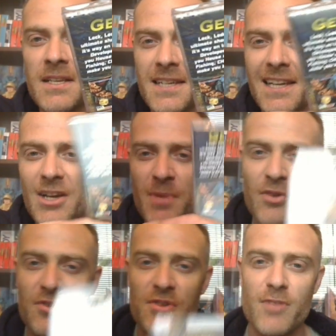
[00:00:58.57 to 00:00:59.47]
It's a little
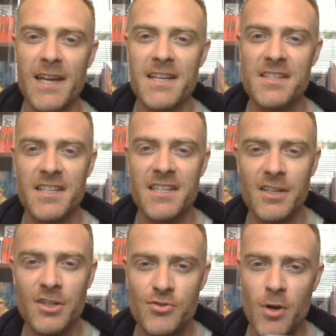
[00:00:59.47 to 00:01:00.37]
bit underrated. The
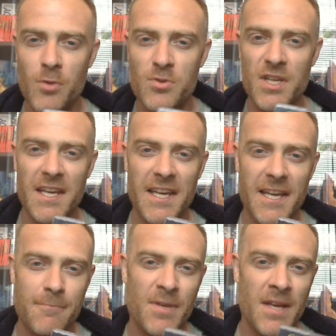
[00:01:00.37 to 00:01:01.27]
control
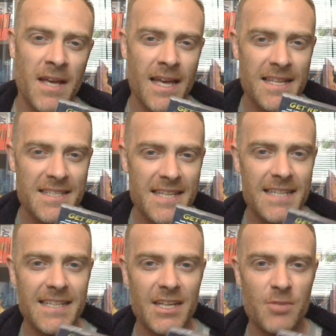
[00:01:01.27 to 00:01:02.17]
scheme
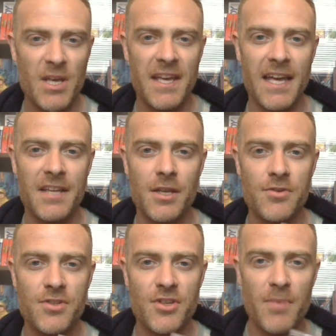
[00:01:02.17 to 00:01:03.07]
takes a little bit of getting
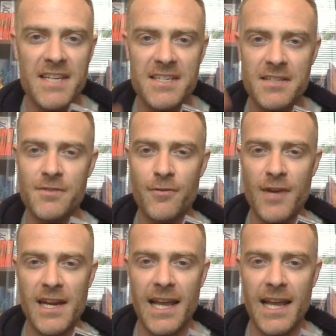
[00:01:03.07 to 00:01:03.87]
used to. Basically there's 3